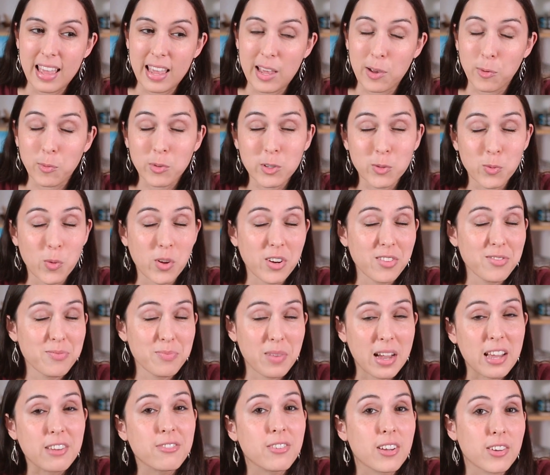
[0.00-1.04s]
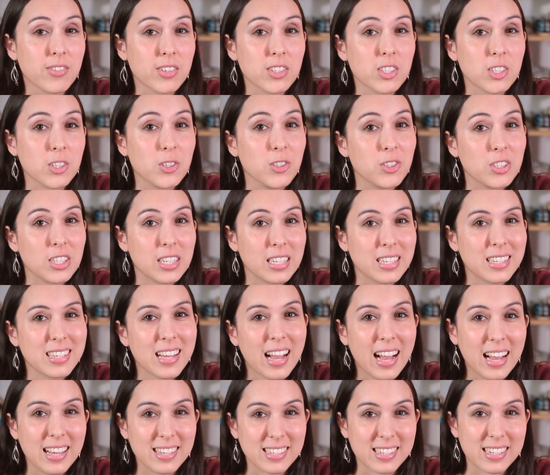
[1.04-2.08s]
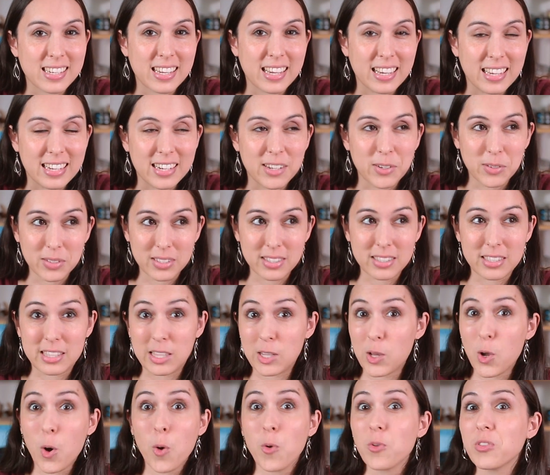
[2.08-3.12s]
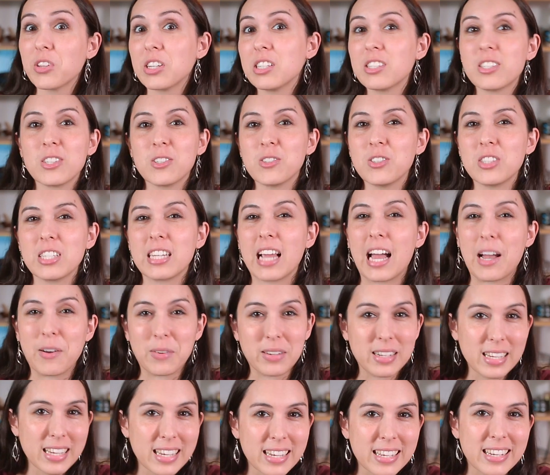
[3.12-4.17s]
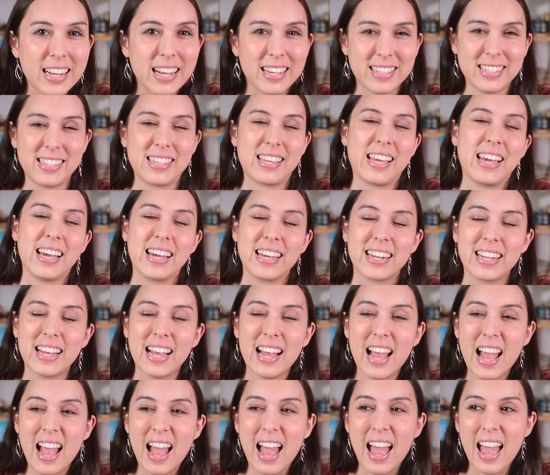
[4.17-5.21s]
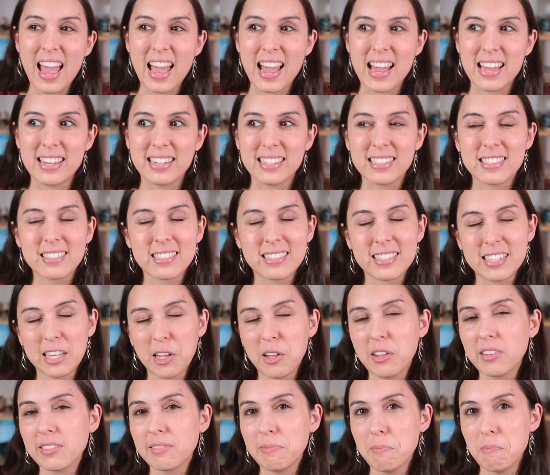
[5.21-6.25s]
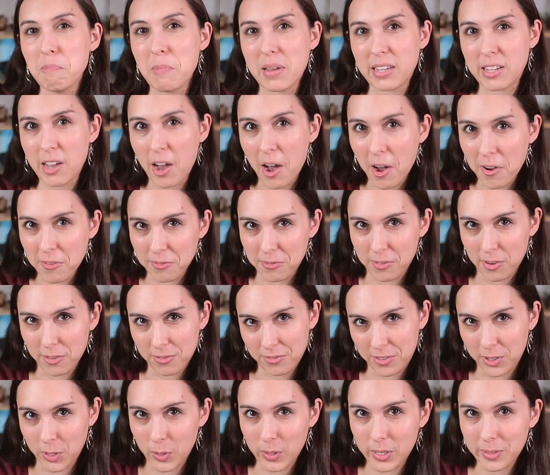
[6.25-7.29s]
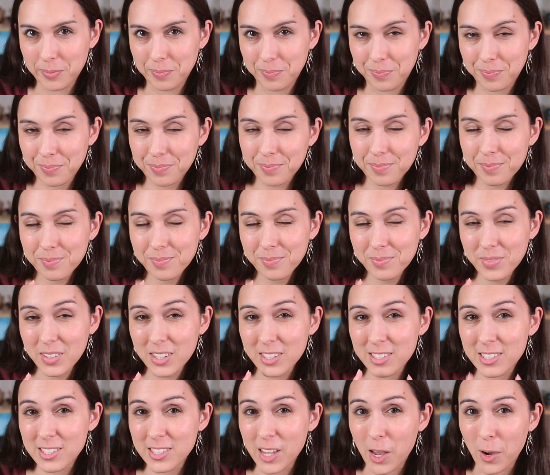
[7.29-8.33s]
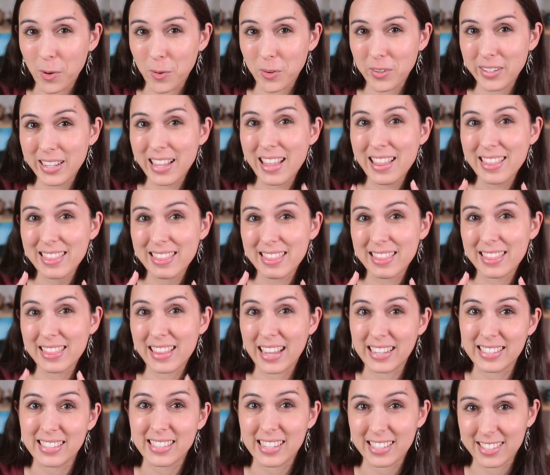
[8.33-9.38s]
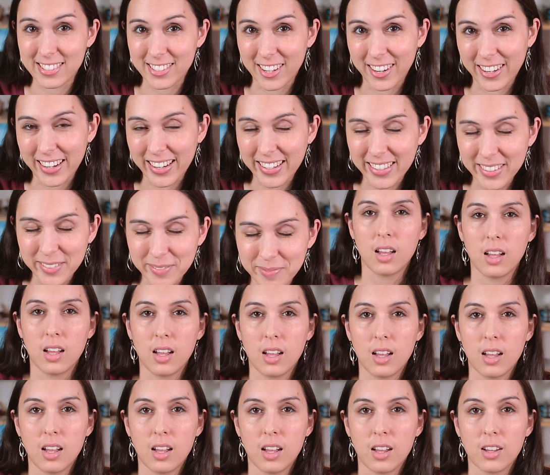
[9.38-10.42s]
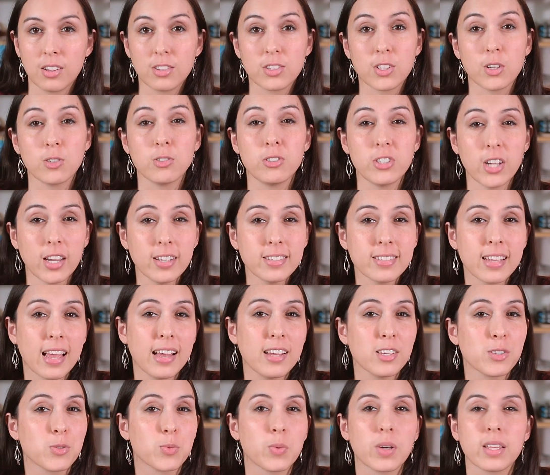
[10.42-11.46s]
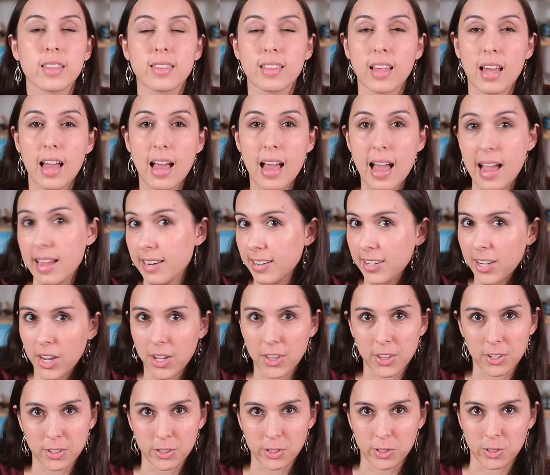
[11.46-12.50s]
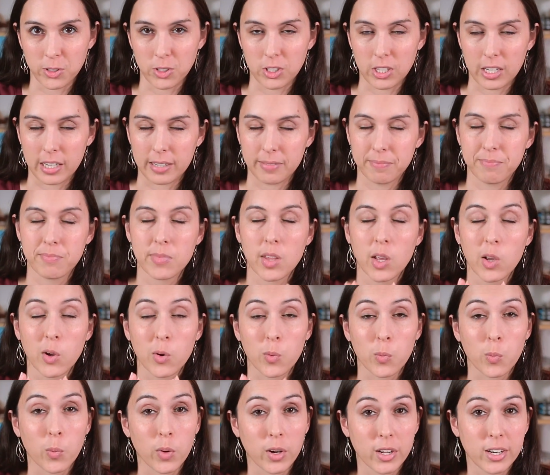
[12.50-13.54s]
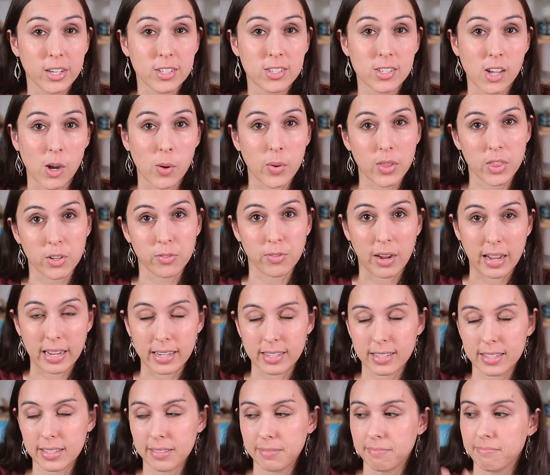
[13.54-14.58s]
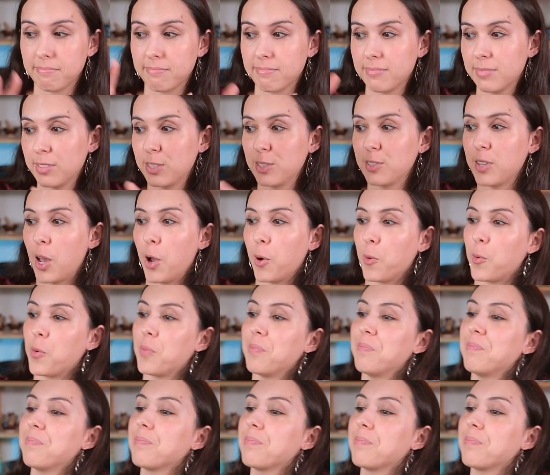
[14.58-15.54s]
It was one of my favorite sushi as a kid. It was the only sushi I would eat as a kid, and it's still my comfort food. So let's get started. So just as with any other sushi, we're gonna start with the rice. So